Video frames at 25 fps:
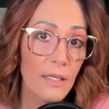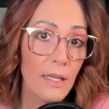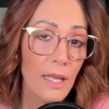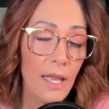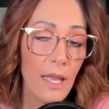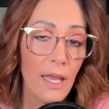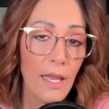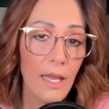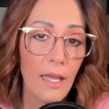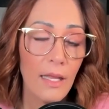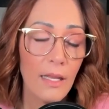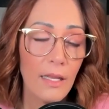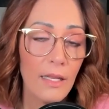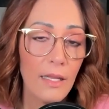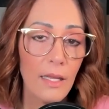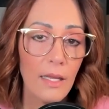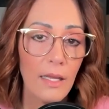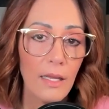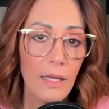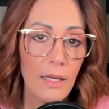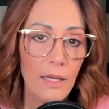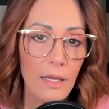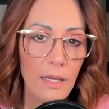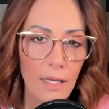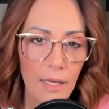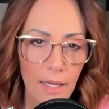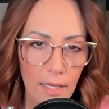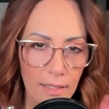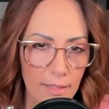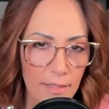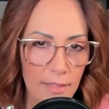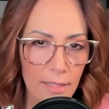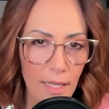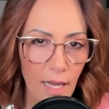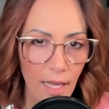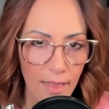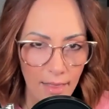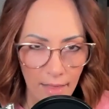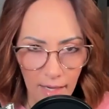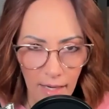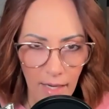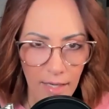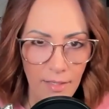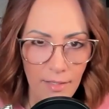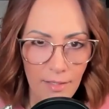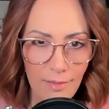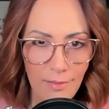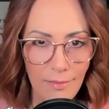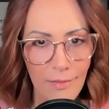And it's not that I,